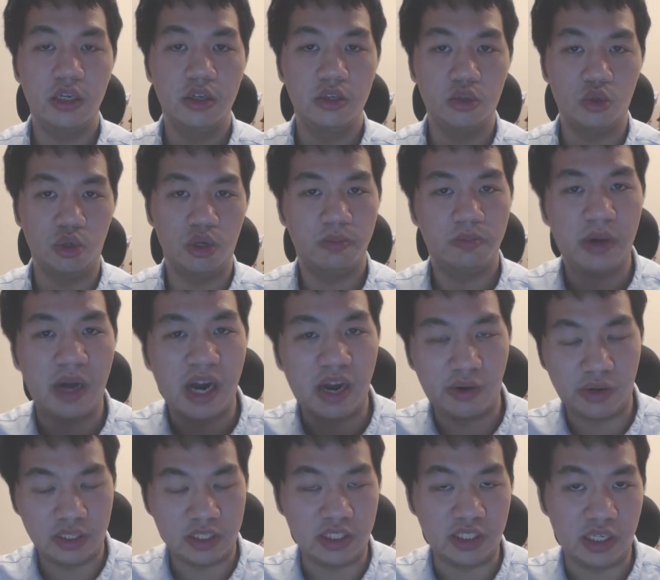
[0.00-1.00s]
to the
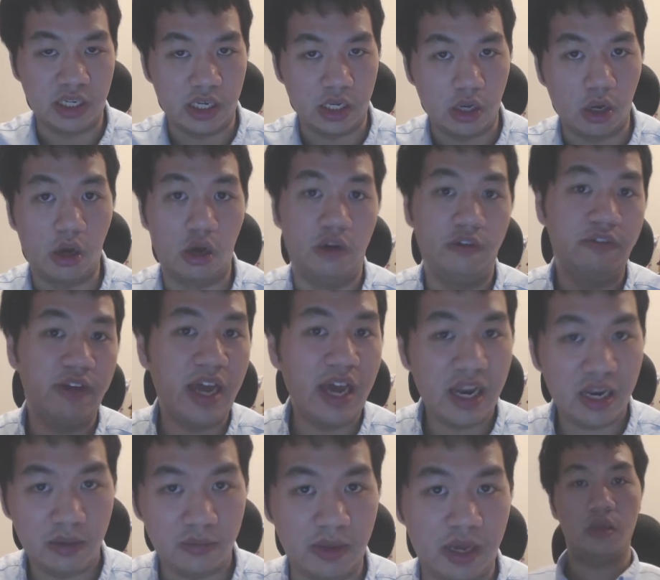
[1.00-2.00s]
piracy of
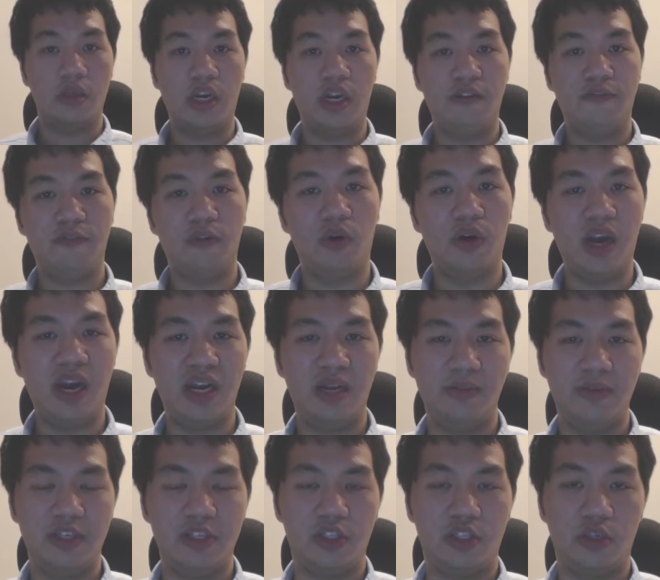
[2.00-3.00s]
anime. Therefore,
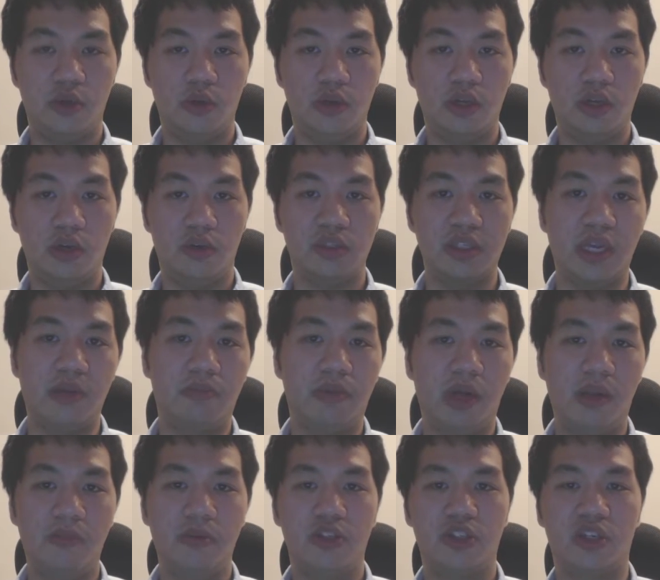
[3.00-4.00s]
anime studios and
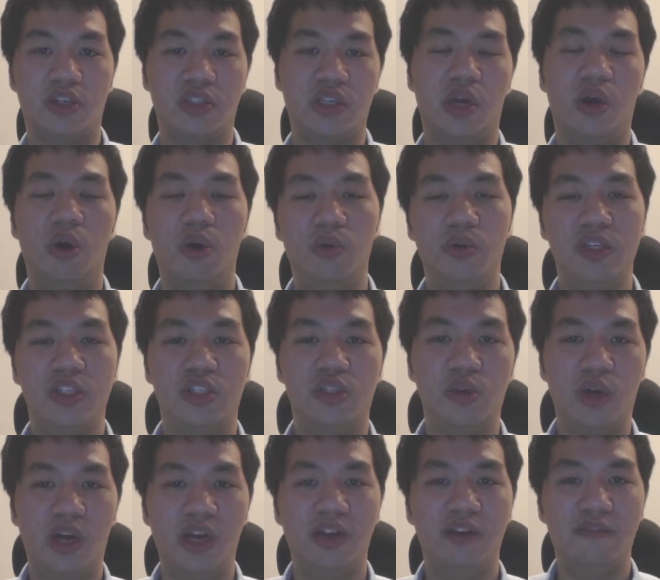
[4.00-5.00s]
publishers are always
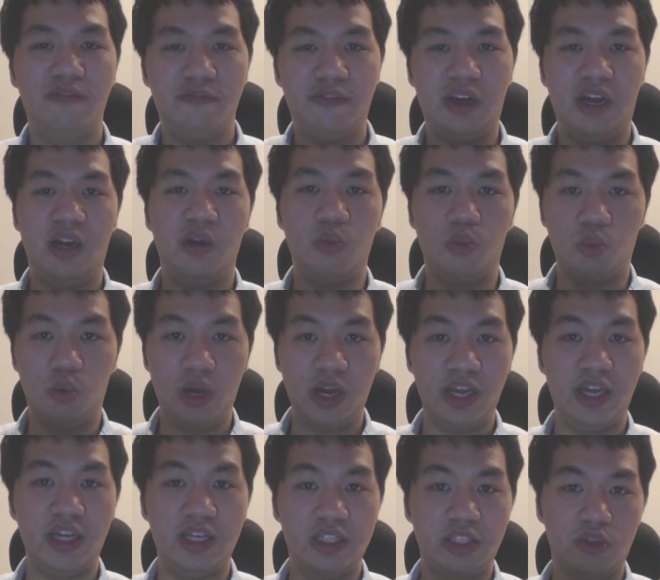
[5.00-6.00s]
trying to find
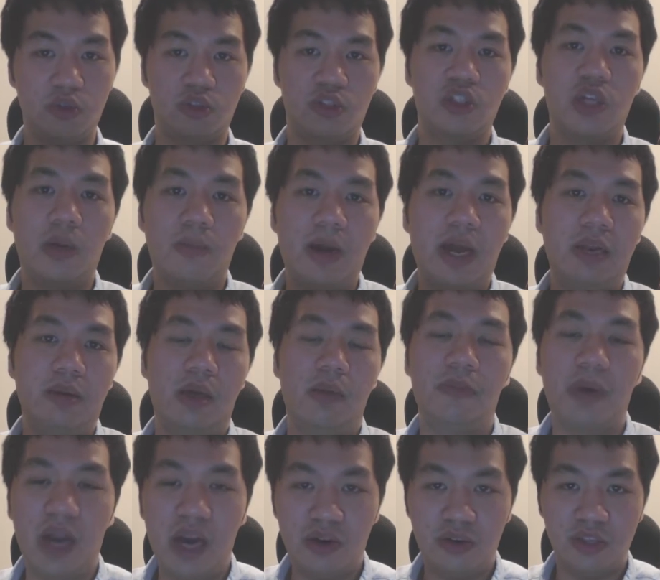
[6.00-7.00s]
ways to stop anime
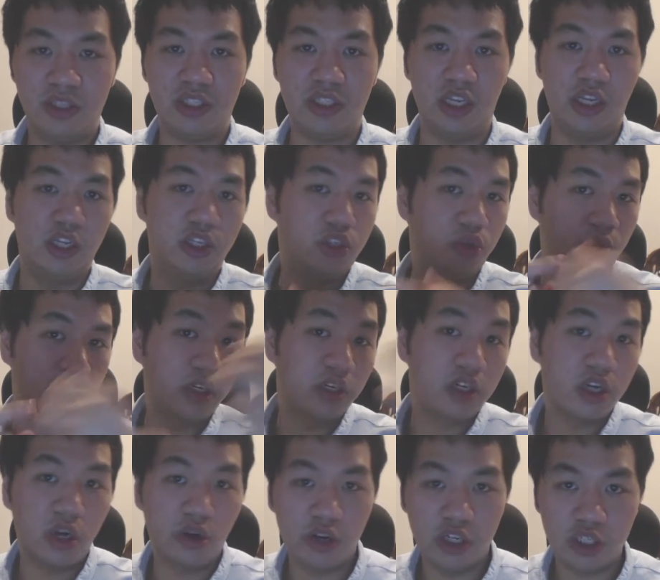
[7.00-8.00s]
piracy to
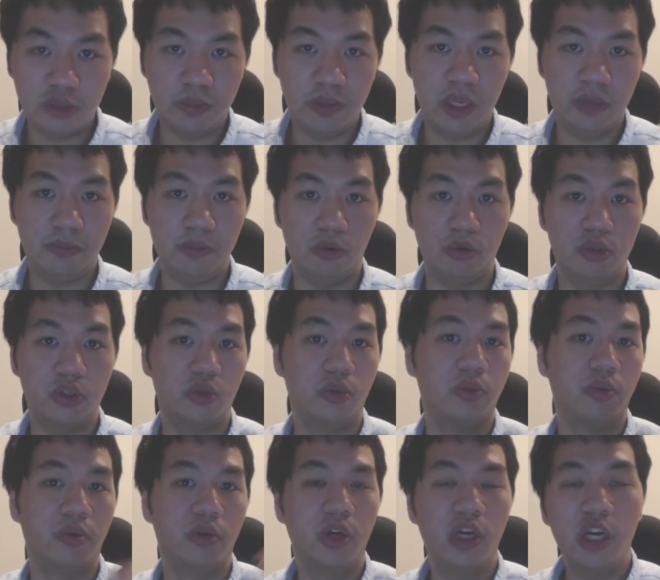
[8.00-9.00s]
encourage people
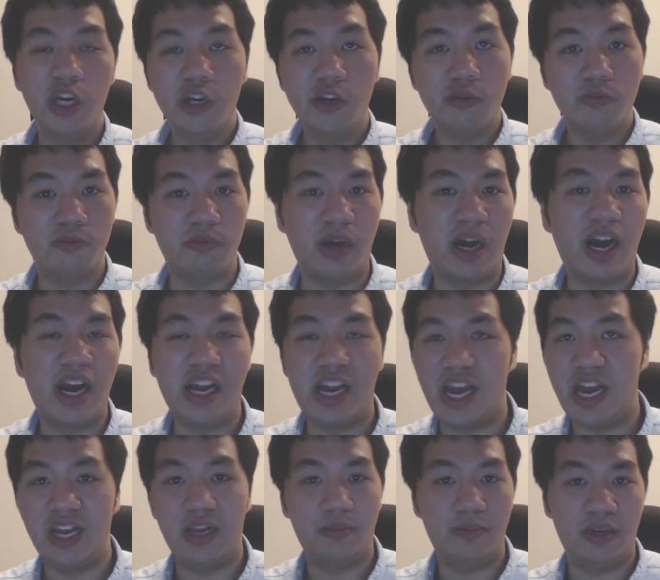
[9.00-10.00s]
to buy
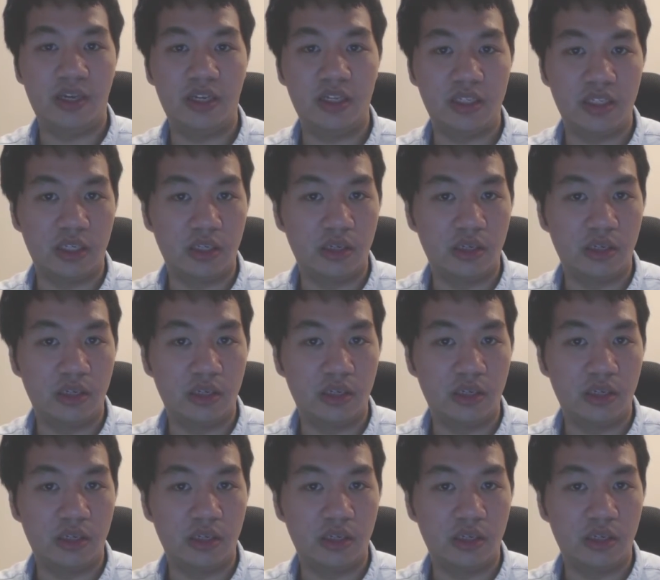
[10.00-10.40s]
animes,